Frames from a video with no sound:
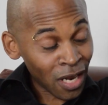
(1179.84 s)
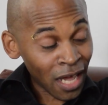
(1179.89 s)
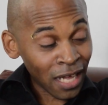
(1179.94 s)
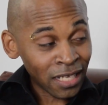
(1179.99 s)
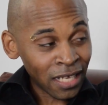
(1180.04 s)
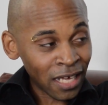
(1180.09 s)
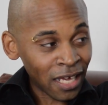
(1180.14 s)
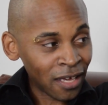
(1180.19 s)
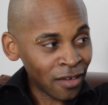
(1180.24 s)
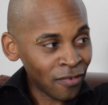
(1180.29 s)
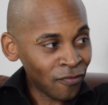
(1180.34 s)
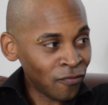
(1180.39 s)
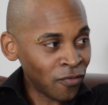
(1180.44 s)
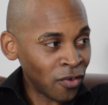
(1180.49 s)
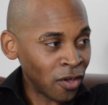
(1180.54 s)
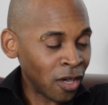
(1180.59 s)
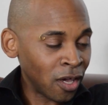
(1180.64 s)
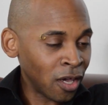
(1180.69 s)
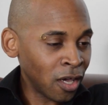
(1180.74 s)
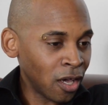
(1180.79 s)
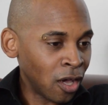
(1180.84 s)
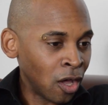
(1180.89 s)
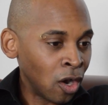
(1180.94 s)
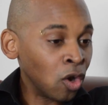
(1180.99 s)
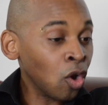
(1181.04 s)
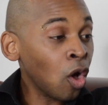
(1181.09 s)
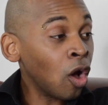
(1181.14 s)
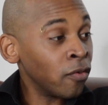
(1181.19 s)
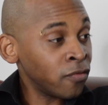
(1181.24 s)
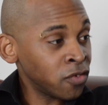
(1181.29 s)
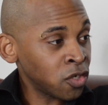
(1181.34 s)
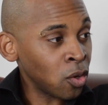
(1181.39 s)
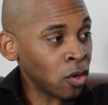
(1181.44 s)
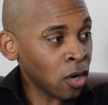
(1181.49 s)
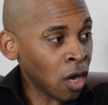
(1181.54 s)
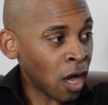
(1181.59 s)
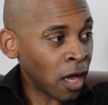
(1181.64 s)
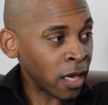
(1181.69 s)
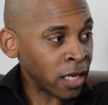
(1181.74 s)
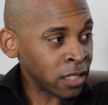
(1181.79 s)
idea for a lot of
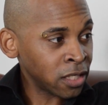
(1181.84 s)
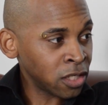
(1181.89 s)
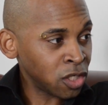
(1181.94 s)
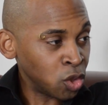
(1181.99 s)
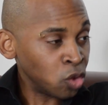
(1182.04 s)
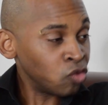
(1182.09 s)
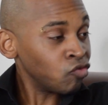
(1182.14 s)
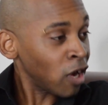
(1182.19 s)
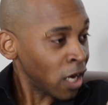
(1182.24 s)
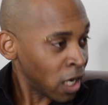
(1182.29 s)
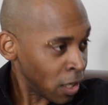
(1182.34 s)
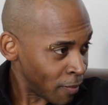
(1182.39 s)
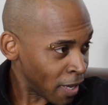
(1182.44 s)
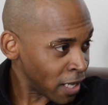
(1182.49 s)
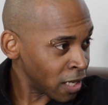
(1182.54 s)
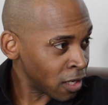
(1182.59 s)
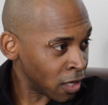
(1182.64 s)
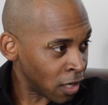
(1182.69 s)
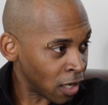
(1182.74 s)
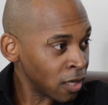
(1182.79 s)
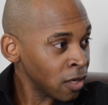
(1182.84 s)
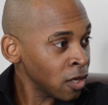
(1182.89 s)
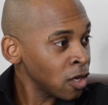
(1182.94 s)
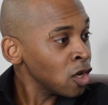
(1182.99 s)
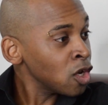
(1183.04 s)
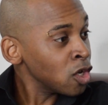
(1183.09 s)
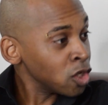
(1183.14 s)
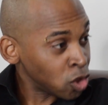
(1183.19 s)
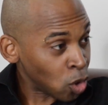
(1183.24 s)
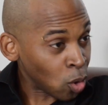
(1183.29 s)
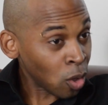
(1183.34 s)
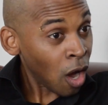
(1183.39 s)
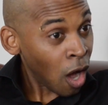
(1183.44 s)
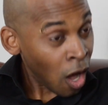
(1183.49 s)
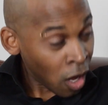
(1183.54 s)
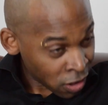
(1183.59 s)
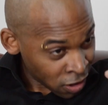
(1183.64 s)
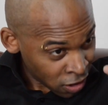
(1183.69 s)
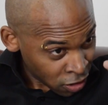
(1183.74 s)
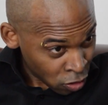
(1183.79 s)
soca artists. You'd recommend that soca
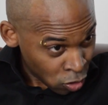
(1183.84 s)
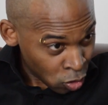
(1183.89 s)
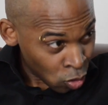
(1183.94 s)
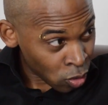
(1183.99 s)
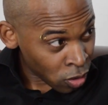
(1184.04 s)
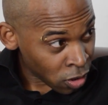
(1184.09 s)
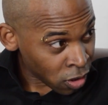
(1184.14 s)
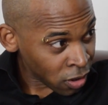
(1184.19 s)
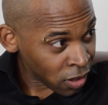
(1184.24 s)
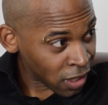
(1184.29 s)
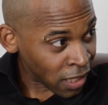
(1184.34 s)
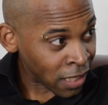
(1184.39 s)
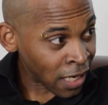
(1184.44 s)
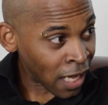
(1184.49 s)
artists look in